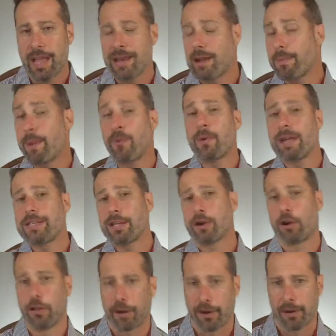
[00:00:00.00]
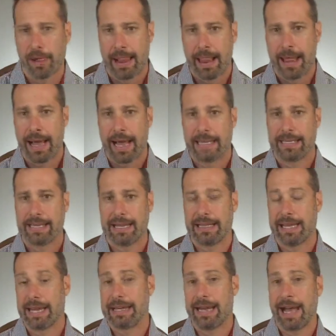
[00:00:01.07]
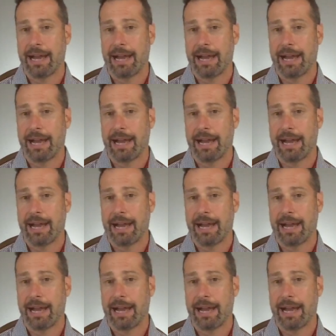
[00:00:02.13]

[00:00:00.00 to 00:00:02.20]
Now remember what I said earlier. I said that